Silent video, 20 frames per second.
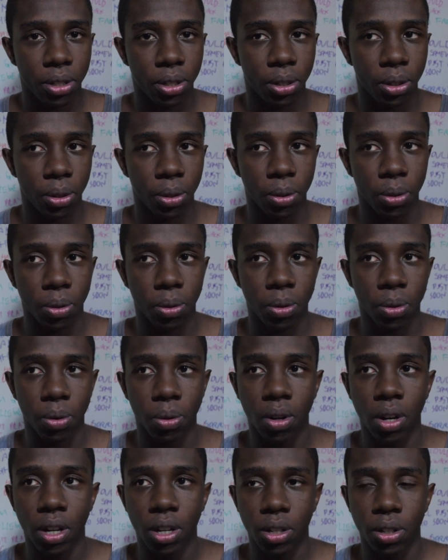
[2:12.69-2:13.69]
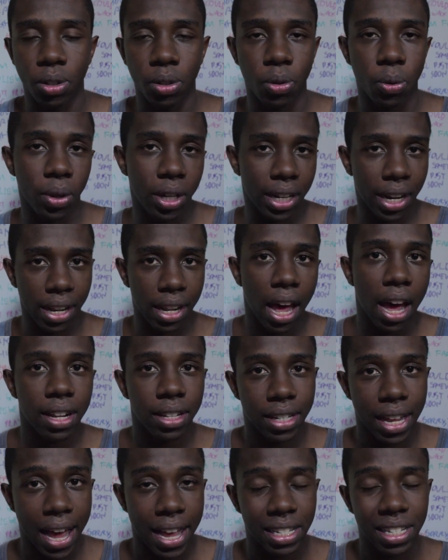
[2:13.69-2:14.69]
to doing a
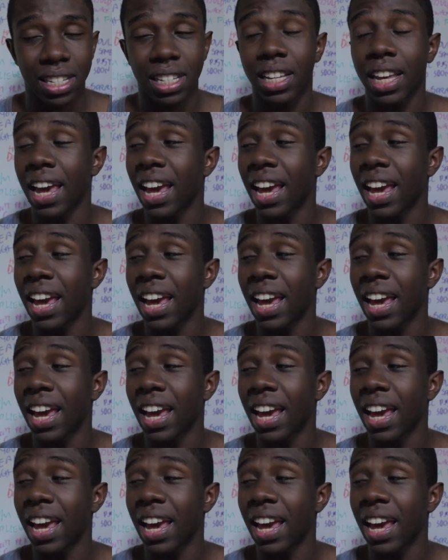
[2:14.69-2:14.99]
test.